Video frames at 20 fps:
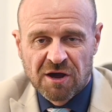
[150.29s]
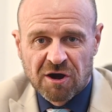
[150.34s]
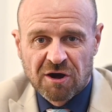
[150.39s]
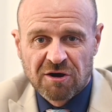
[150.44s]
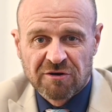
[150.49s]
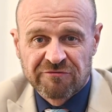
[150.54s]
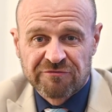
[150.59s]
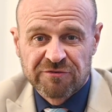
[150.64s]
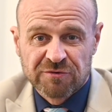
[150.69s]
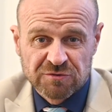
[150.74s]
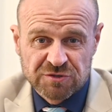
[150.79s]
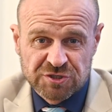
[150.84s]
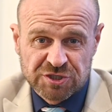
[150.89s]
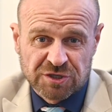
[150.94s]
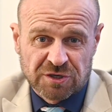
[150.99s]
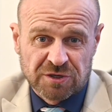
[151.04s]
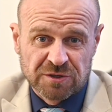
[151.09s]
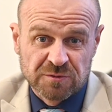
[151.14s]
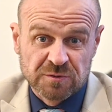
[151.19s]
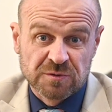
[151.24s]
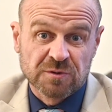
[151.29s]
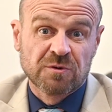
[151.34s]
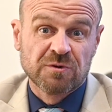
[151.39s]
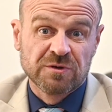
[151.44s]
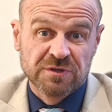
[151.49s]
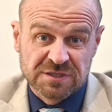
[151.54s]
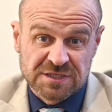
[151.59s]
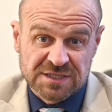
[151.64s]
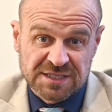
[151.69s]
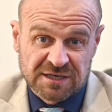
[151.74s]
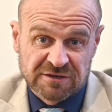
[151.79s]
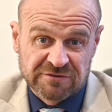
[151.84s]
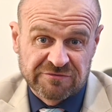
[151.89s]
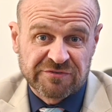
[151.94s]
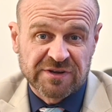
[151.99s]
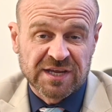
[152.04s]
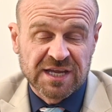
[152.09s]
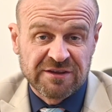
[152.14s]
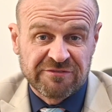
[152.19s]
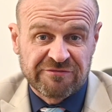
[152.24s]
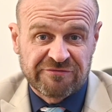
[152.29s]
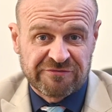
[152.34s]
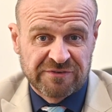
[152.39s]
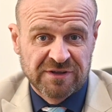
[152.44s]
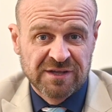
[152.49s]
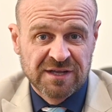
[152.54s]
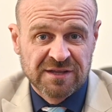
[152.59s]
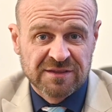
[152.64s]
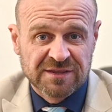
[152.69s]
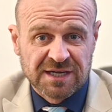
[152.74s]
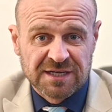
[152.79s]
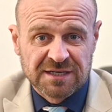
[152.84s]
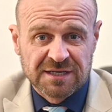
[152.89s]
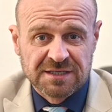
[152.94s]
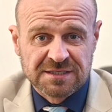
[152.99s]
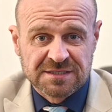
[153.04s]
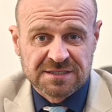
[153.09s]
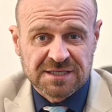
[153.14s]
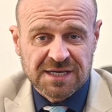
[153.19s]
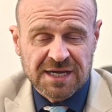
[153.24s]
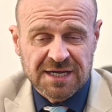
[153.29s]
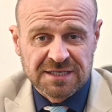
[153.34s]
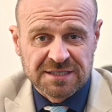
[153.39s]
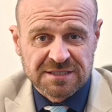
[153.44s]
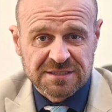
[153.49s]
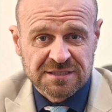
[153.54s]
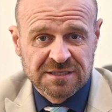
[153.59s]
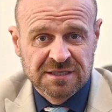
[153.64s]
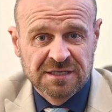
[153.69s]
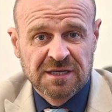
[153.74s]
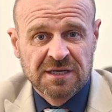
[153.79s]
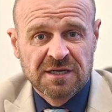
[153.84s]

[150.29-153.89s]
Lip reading: of your child or yourself if that is the case.